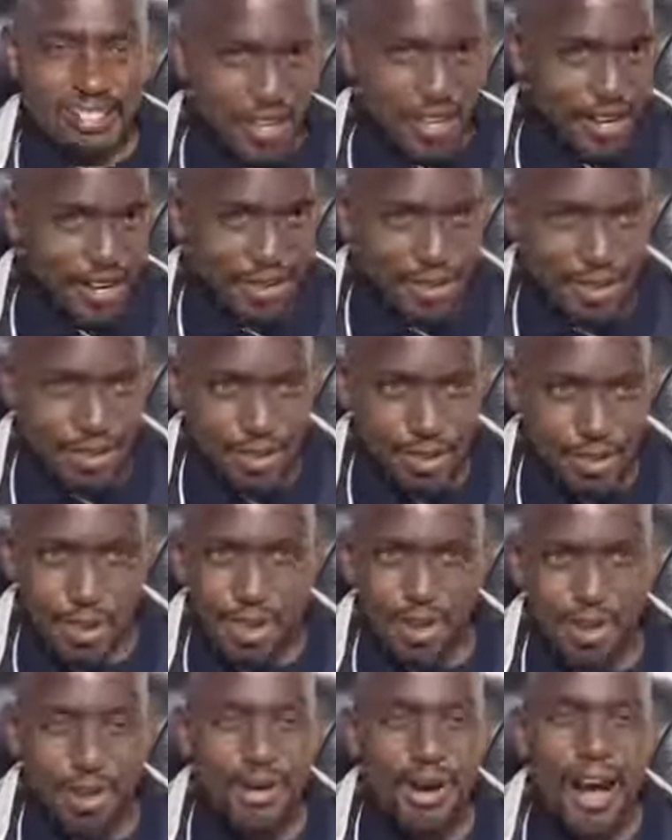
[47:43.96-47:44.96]
There is
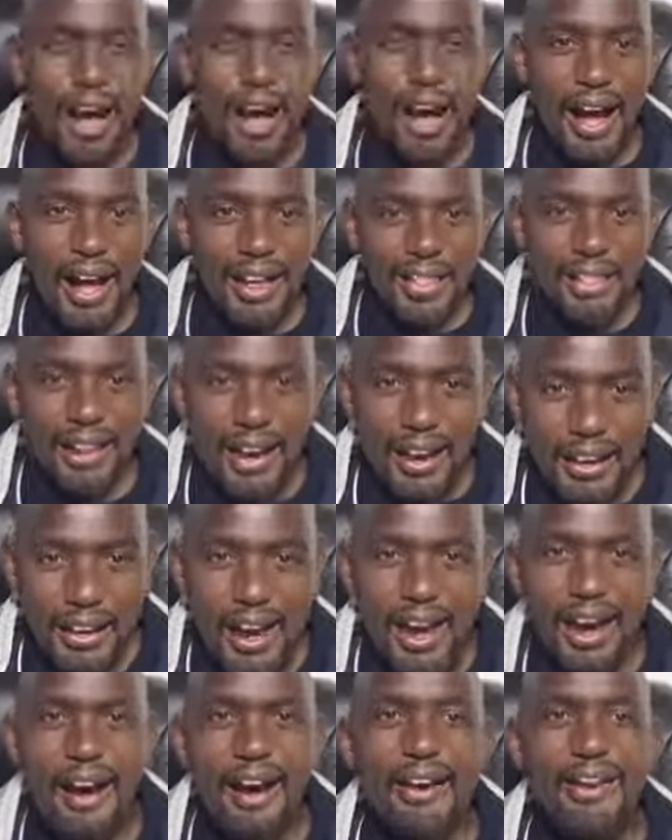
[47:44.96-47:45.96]
no other
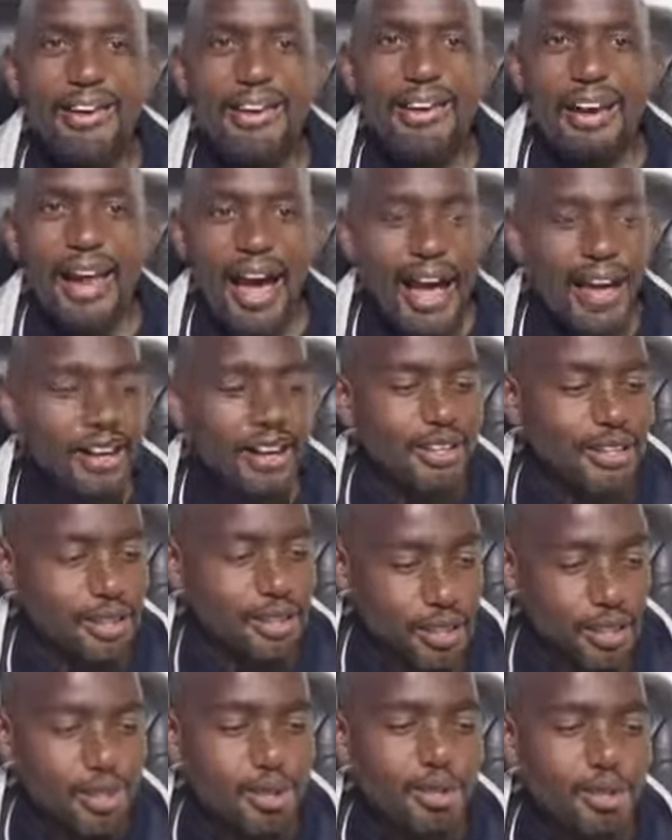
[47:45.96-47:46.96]
God like
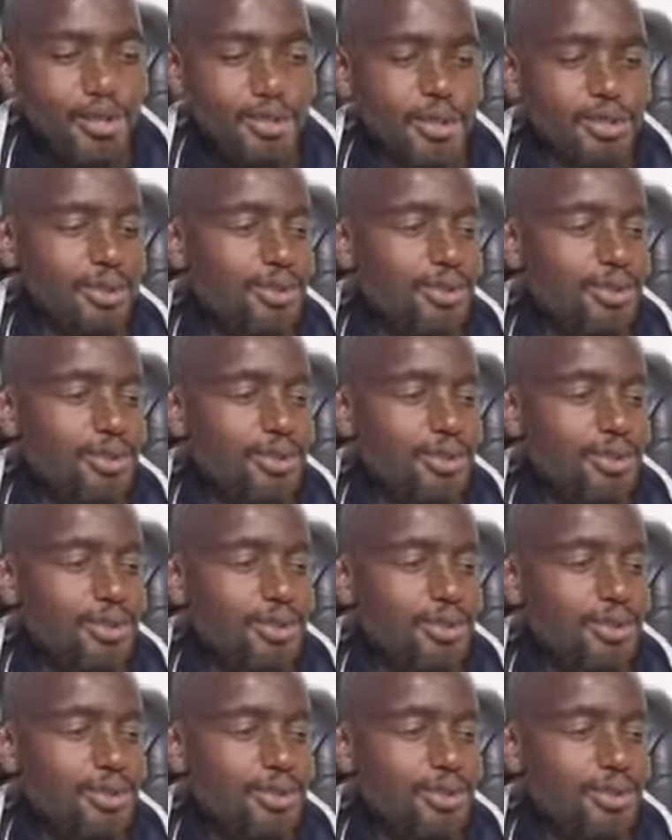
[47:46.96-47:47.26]
you.